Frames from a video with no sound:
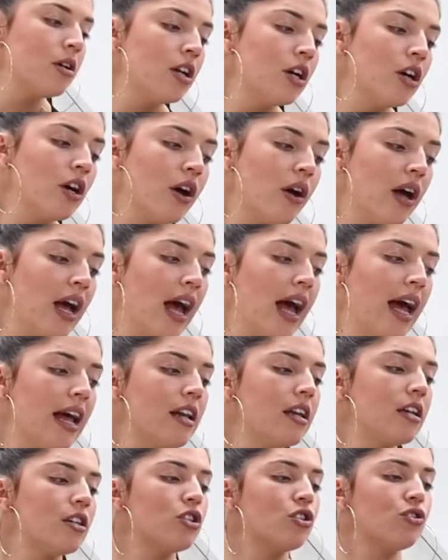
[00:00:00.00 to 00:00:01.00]
going to go
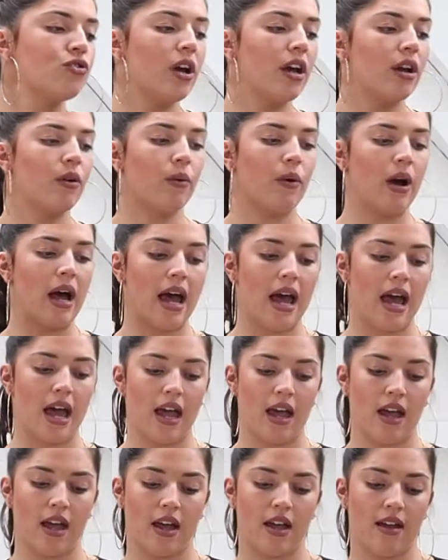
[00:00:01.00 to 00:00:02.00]
ahead straight
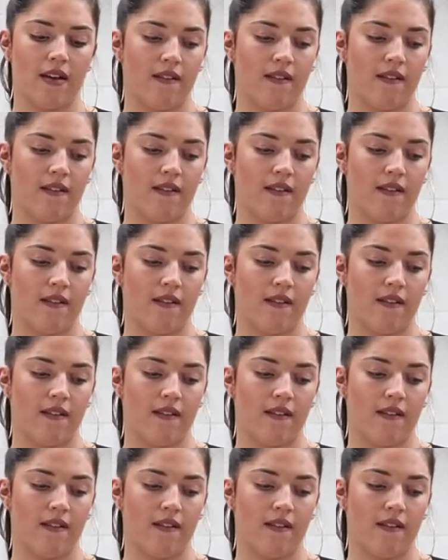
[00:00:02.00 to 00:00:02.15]
away